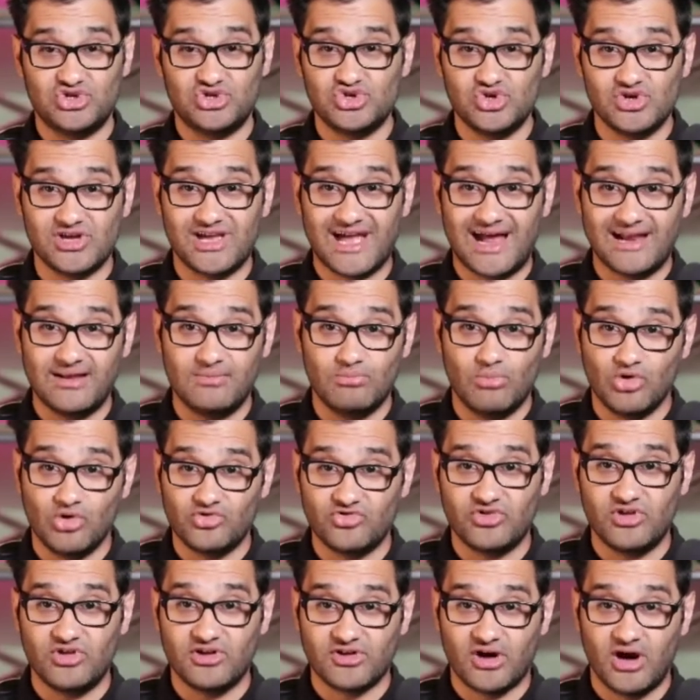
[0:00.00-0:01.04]
shoot Canon
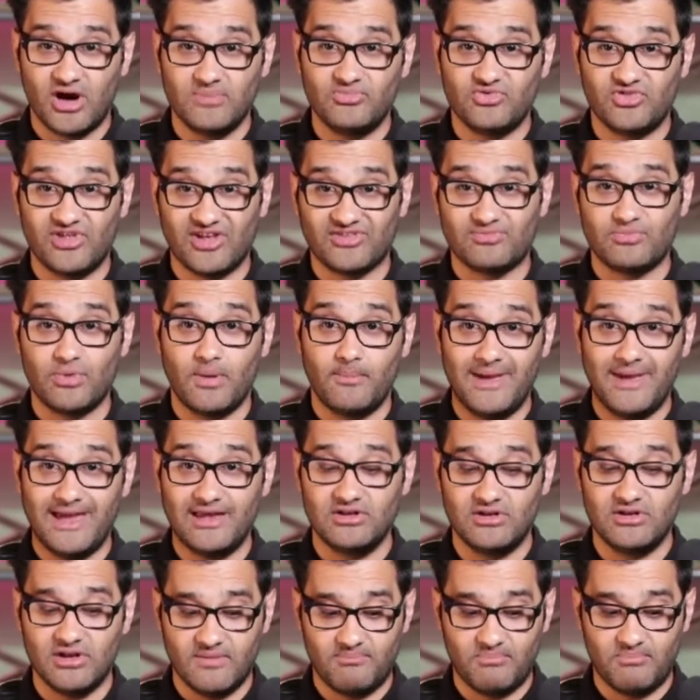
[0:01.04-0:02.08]
most of the time, so that's my
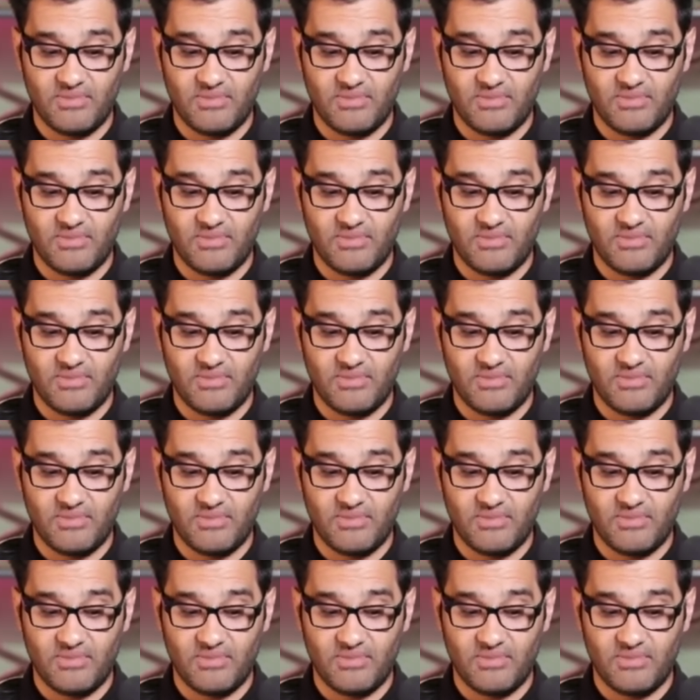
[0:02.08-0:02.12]
main